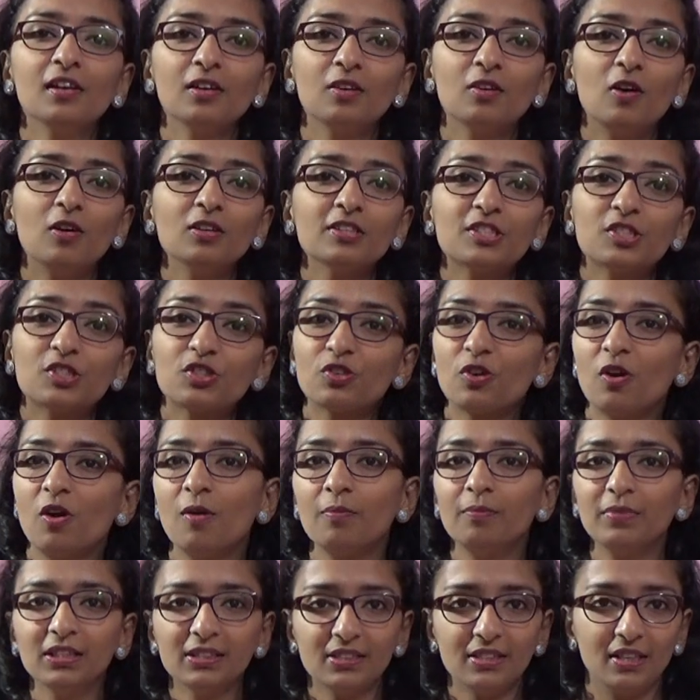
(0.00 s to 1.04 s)
called
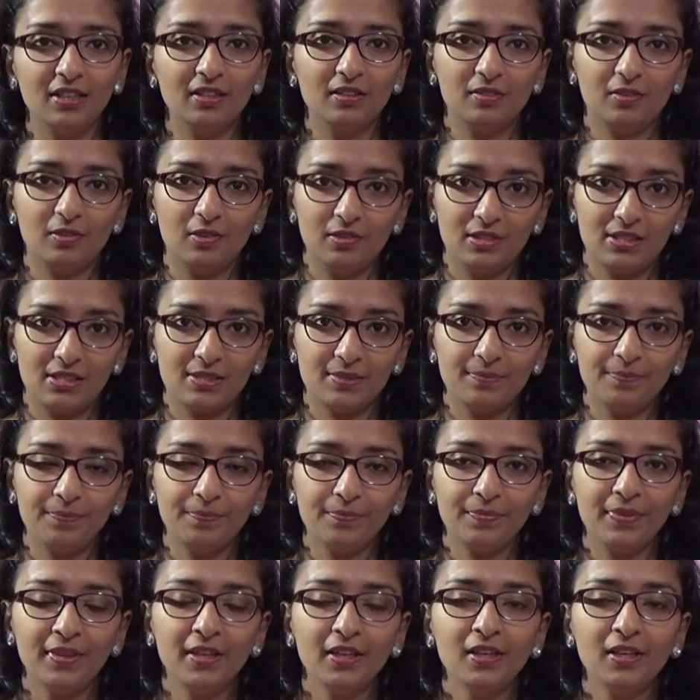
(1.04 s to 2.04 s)
stromal thylakoids.